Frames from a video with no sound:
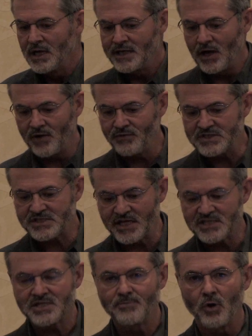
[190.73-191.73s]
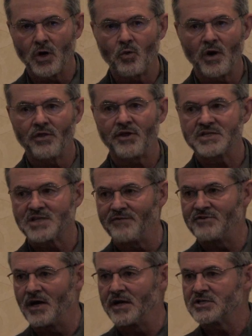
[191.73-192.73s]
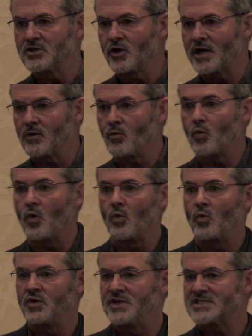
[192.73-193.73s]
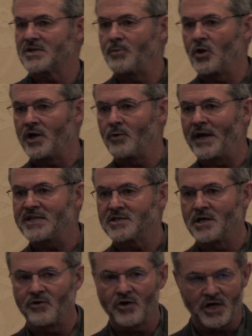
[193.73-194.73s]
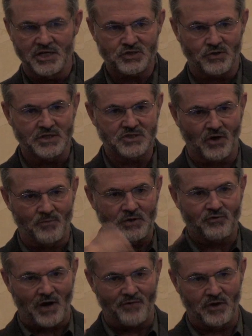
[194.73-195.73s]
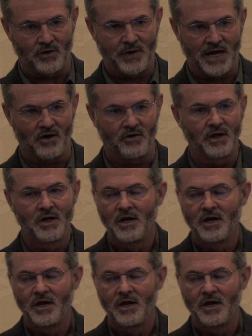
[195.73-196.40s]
Now, even since the book, one of the things I've done is look at disability rates in other countries, so I've been traveling around.